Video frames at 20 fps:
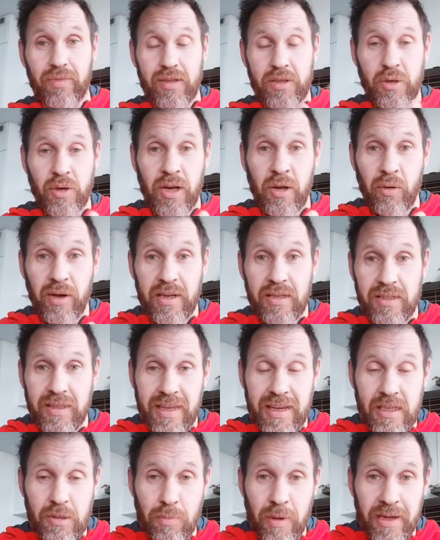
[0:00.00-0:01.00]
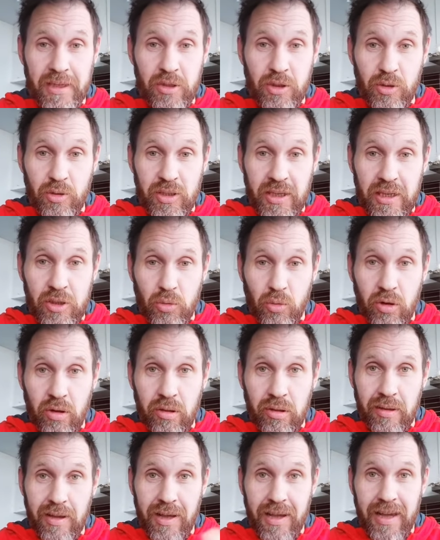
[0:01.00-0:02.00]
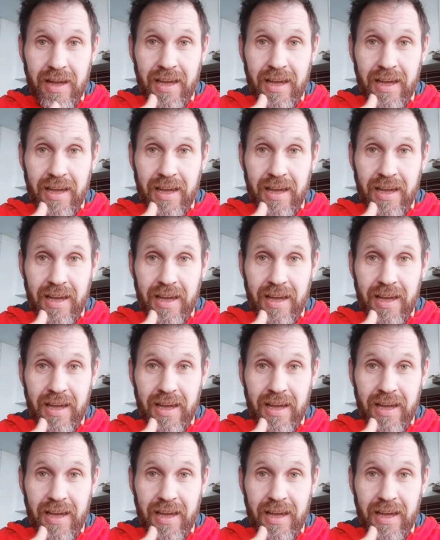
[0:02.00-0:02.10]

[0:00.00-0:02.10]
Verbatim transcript: So, anyways, that's my two cents worth,